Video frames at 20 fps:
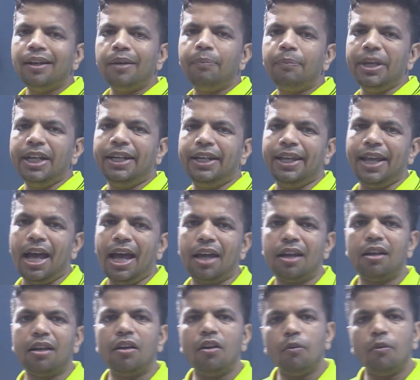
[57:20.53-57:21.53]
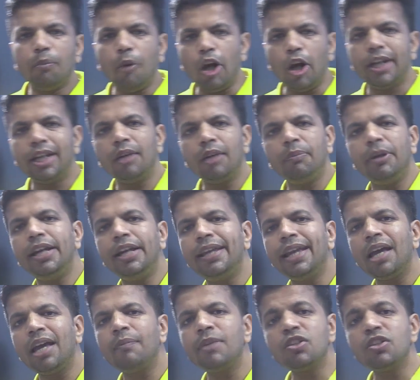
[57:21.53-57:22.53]
PTR. Pointer
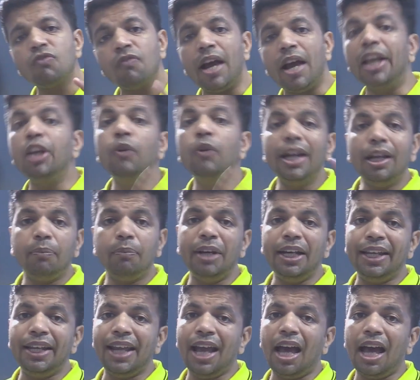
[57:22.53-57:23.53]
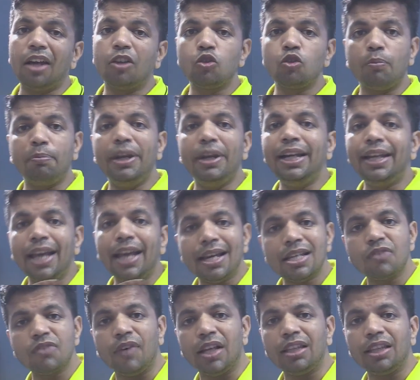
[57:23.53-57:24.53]
PTR means value at PTR. So PTR
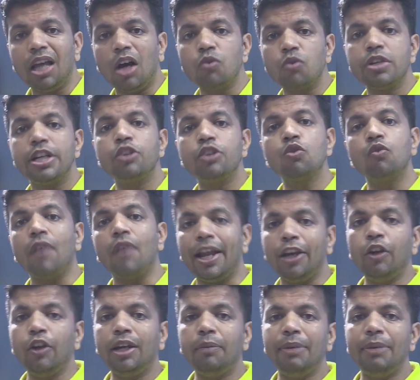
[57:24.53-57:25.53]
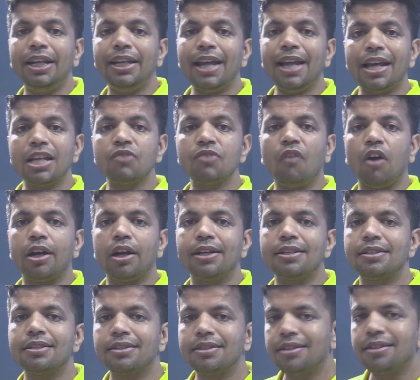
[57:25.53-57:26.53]
is 1000. So value at PTR is what?
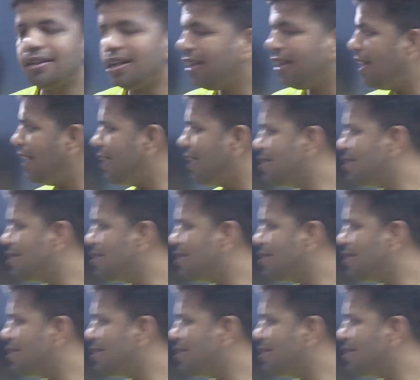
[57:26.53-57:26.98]
It's nothing.